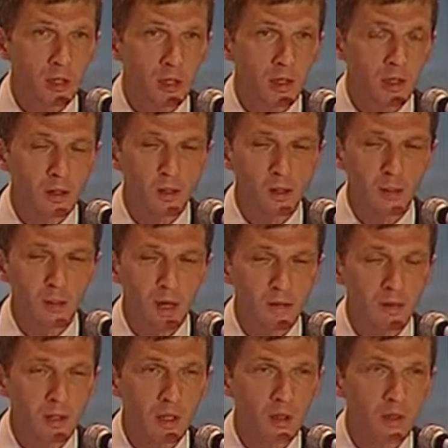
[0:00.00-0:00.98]
As far as
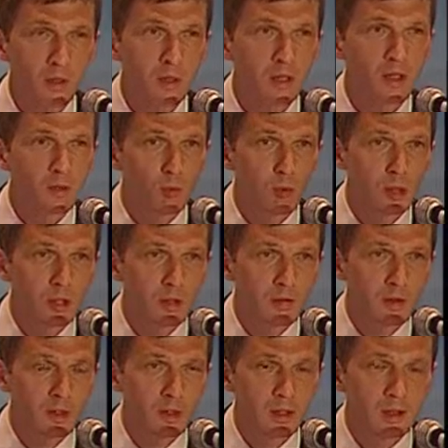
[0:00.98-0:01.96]
the practical
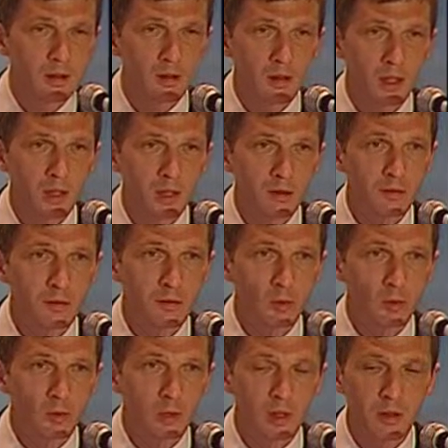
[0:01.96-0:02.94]

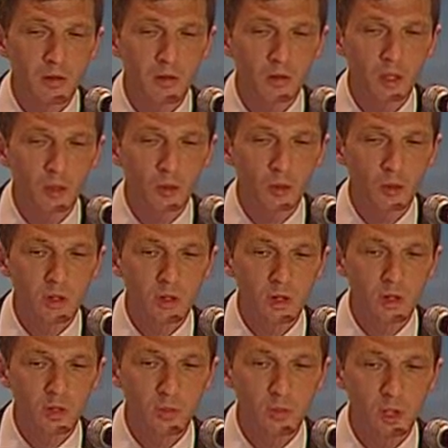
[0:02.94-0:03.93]
use of this module is
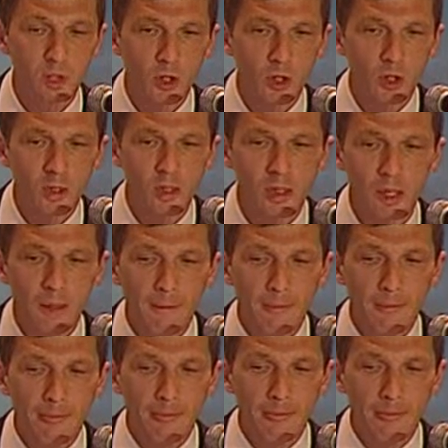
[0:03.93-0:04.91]
concerned,
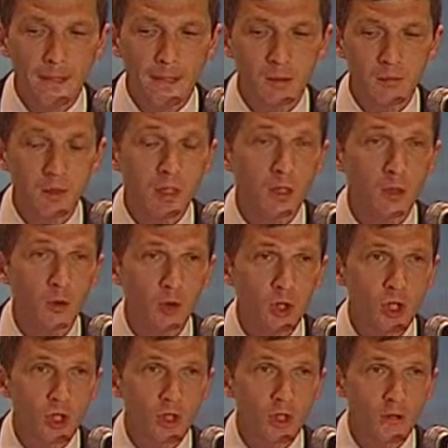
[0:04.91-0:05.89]
PHOTOMOD
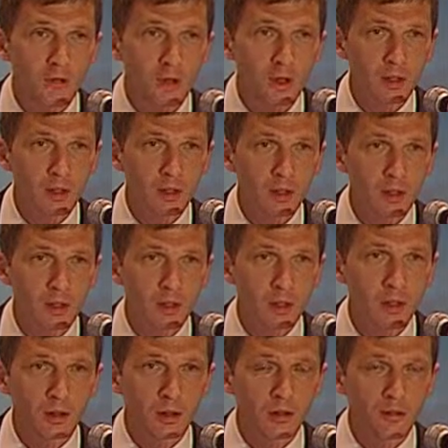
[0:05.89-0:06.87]
StereoMeasure, at
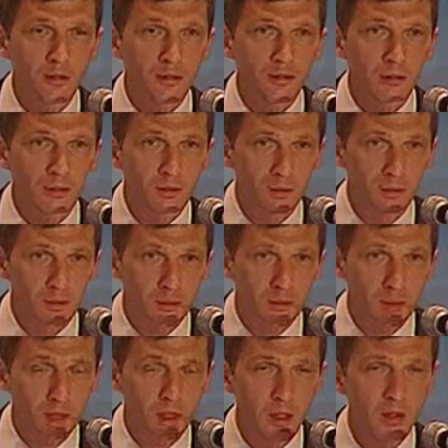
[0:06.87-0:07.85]
previous conferences,
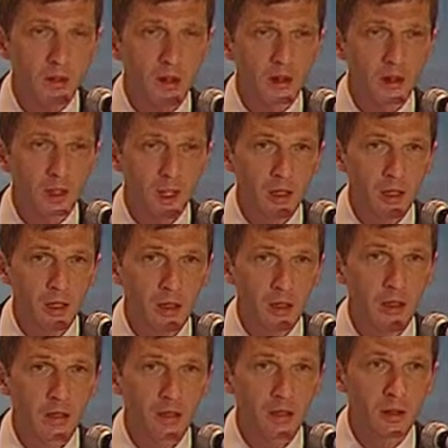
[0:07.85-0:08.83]

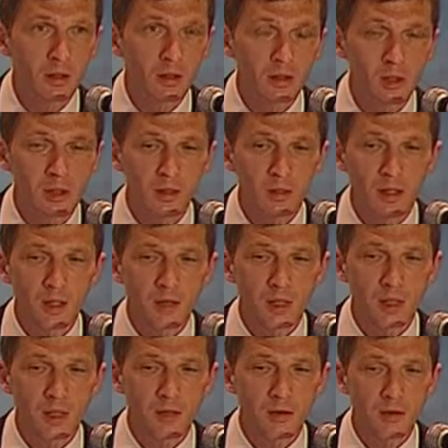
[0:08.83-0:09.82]
my colleagues and
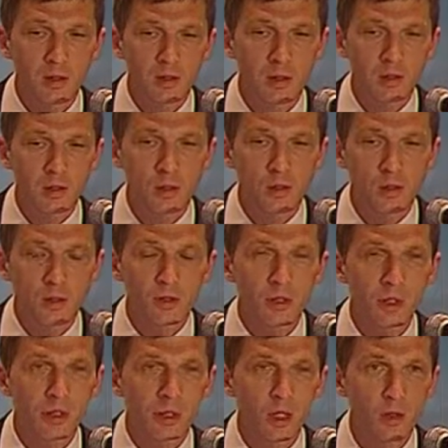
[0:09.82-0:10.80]
I
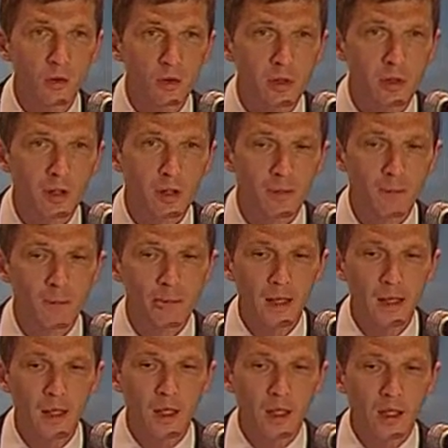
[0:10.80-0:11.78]
spoke
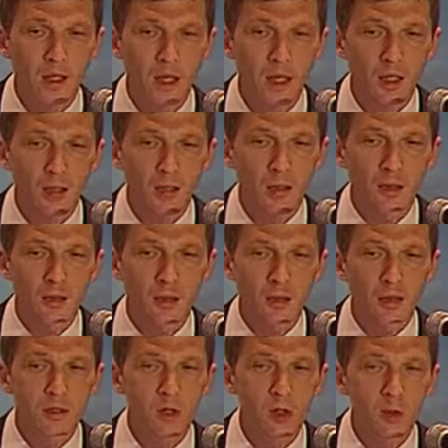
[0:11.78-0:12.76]
about
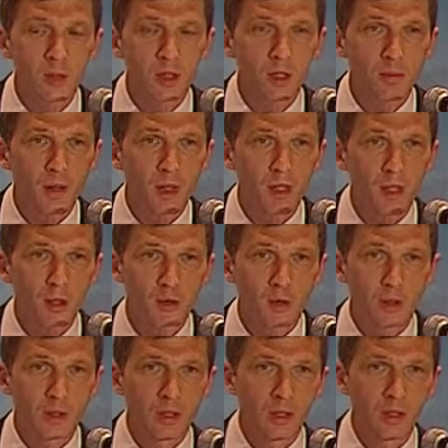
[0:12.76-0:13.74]
technology
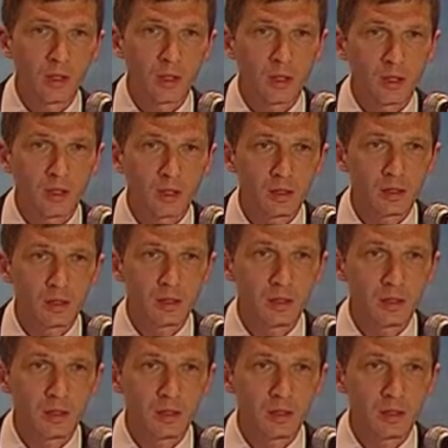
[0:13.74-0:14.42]
from